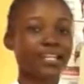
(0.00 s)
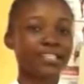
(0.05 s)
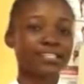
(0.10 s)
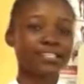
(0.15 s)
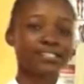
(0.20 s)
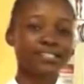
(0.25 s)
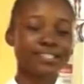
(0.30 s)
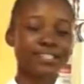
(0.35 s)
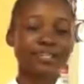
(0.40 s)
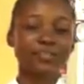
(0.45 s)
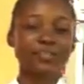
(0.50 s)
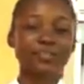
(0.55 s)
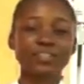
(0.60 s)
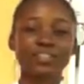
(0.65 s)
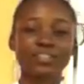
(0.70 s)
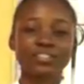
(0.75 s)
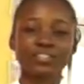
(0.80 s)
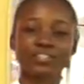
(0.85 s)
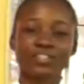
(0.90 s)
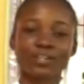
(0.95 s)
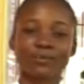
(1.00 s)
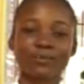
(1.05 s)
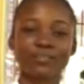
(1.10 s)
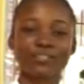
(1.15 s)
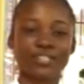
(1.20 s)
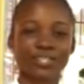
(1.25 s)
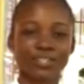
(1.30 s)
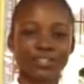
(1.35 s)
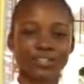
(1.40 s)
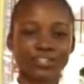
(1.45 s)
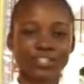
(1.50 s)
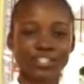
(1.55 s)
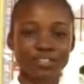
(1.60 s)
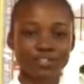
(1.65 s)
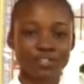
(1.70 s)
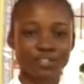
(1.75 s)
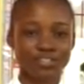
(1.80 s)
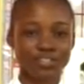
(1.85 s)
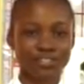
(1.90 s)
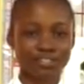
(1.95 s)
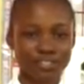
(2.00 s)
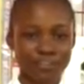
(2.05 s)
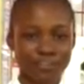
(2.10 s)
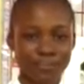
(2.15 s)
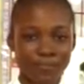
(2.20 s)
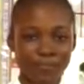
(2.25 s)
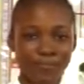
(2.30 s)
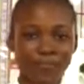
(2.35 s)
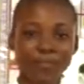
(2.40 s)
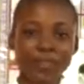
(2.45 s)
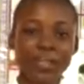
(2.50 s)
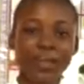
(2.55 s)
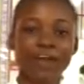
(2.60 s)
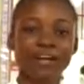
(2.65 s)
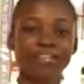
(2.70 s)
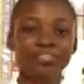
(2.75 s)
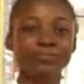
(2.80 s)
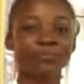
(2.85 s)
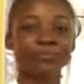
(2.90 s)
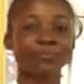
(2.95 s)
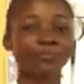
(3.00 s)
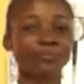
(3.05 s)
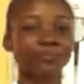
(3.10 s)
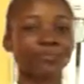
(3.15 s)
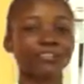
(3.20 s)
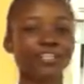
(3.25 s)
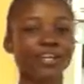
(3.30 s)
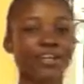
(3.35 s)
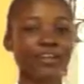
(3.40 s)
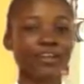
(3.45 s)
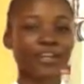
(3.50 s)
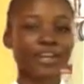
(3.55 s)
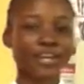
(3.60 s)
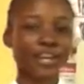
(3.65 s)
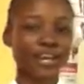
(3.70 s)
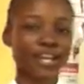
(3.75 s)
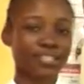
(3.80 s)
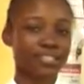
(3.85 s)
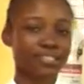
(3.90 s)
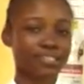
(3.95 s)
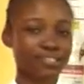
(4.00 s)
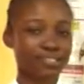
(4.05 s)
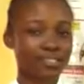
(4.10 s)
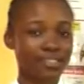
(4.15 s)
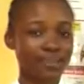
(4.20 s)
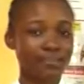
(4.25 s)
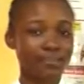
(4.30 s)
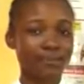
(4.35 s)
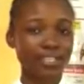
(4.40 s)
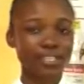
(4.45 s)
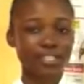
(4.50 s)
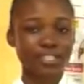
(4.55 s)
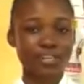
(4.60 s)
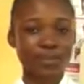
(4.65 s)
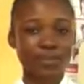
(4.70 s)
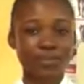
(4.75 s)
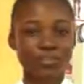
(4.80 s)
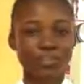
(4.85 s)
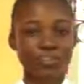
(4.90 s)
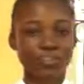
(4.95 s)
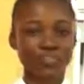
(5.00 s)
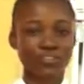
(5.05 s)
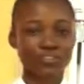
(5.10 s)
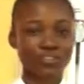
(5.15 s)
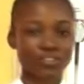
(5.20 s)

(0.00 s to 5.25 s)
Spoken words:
the single and double circulatory system, and the pulmonary and systemic circulatory